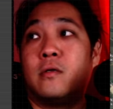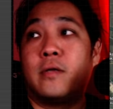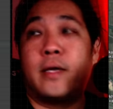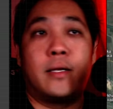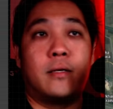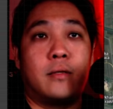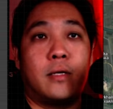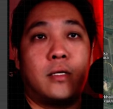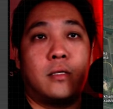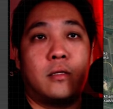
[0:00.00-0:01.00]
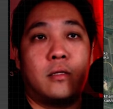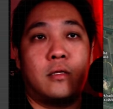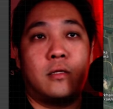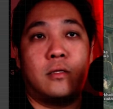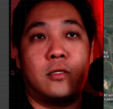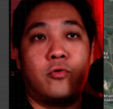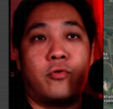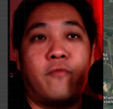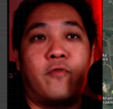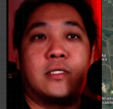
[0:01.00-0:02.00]
And the
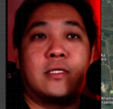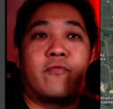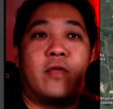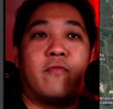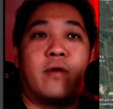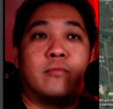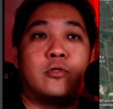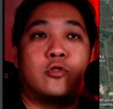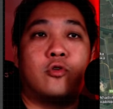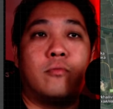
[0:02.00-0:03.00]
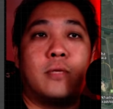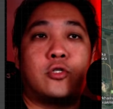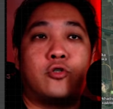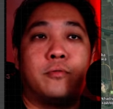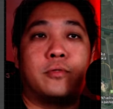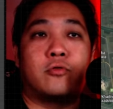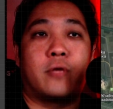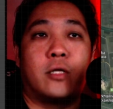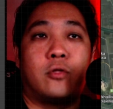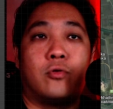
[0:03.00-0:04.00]
Ukrainian forces have gave up so much troops
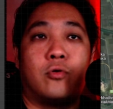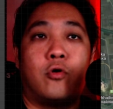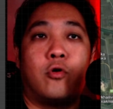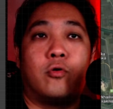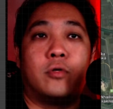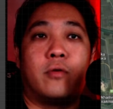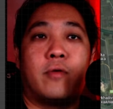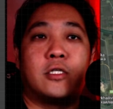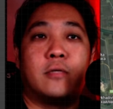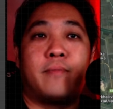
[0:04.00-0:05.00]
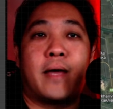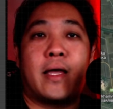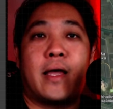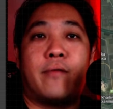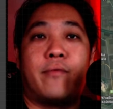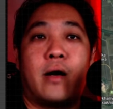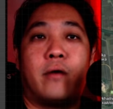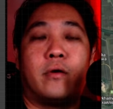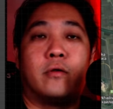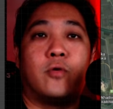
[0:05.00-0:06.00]
trying to hold the Russians back
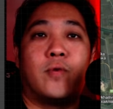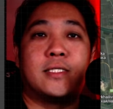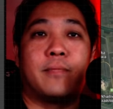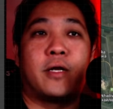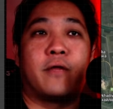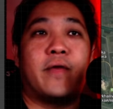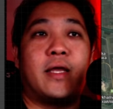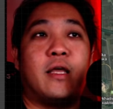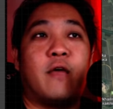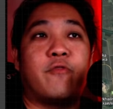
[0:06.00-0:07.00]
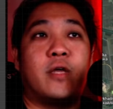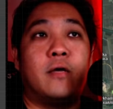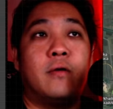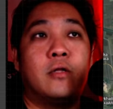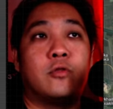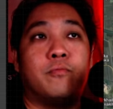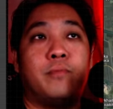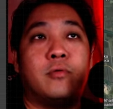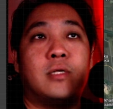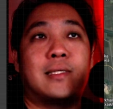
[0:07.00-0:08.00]
around on the western part of Avdiivka to
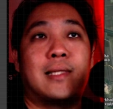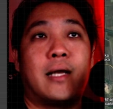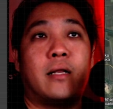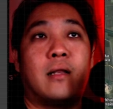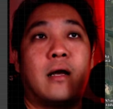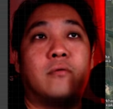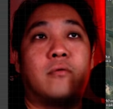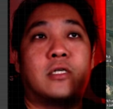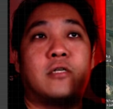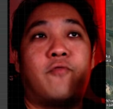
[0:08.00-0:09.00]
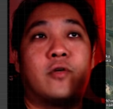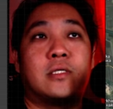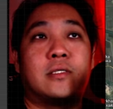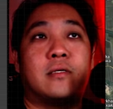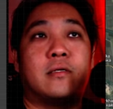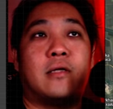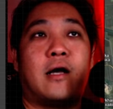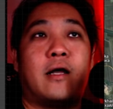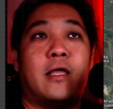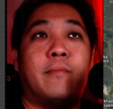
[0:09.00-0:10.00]
build this line. Now the Russian forces
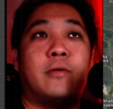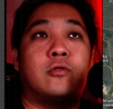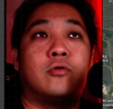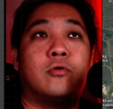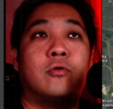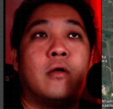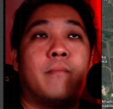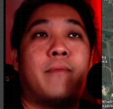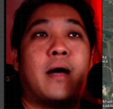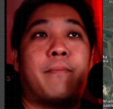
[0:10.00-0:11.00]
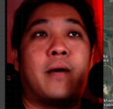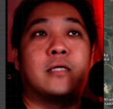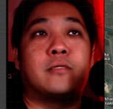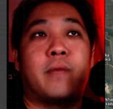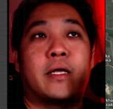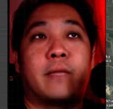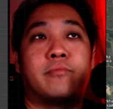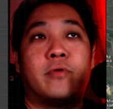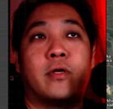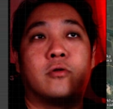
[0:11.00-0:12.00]
are able to bypass by
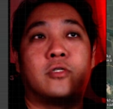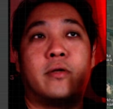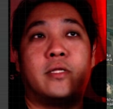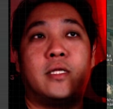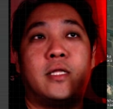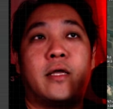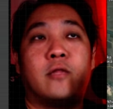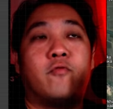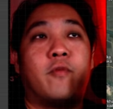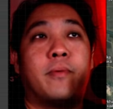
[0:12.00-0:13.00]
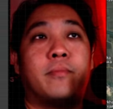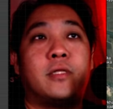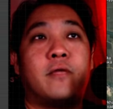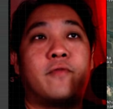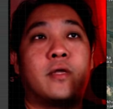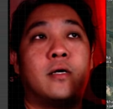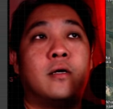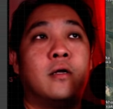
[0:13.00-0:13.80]
capturing Ocheretine and Novobakhmutivka